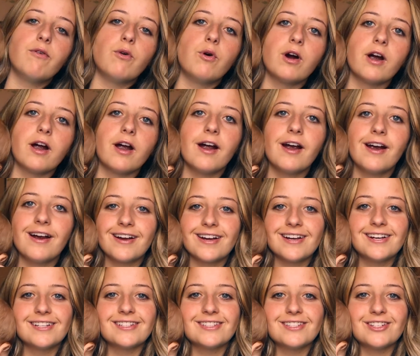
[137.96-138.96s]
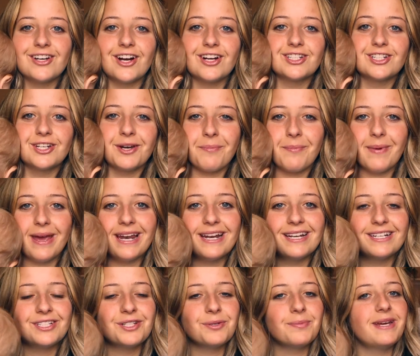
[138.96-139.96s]
for construction
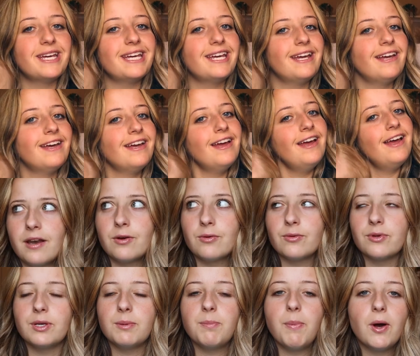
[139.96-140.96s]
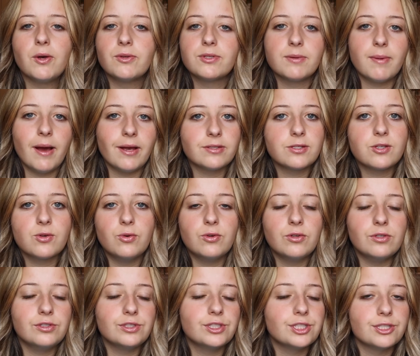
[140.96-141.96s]
management. I don't really post about
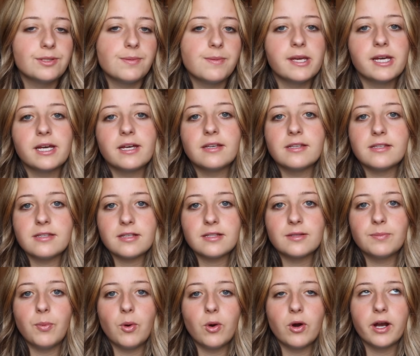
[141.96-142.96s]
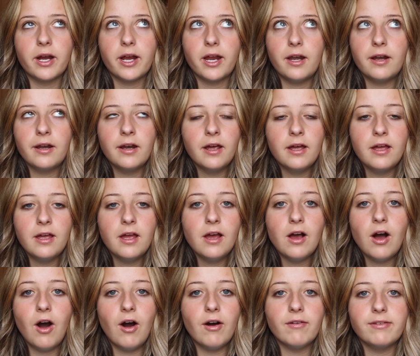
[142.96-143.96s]
school just because it's boring,
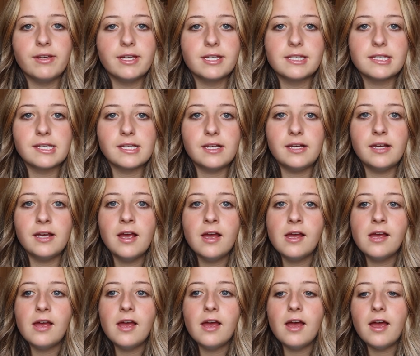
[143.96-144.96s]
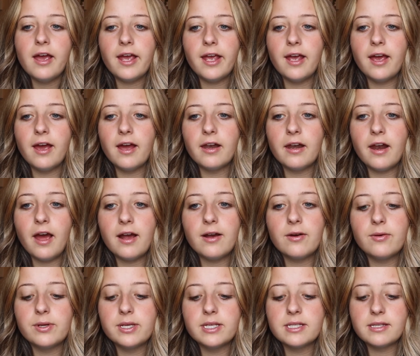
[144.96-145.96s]
obviously. And I
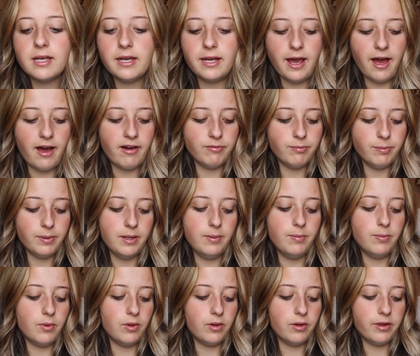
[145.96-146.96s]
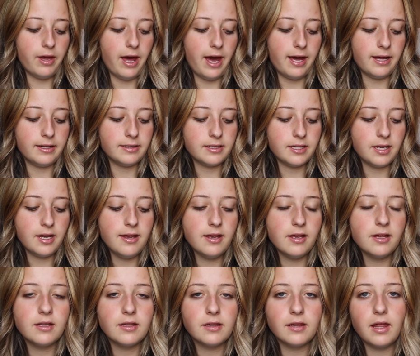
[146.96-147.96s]
always like have people that
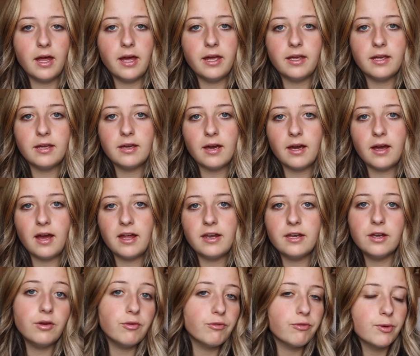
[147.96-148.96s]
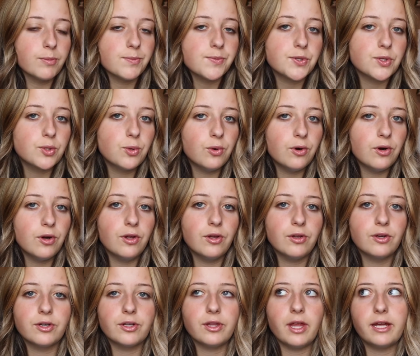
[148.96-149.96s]
like I knew from
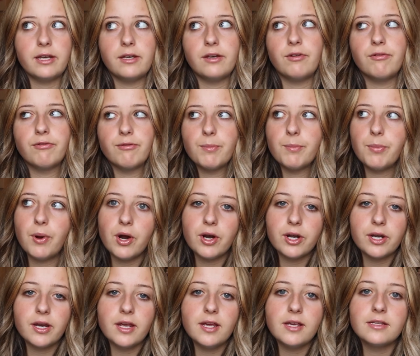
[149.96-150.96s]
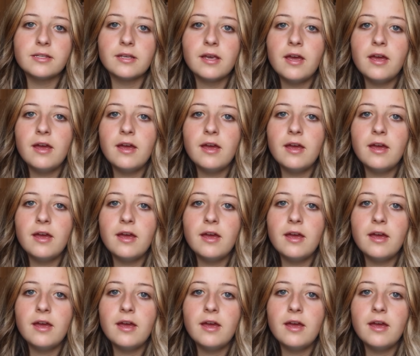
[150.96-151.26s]
school or like knew from parties,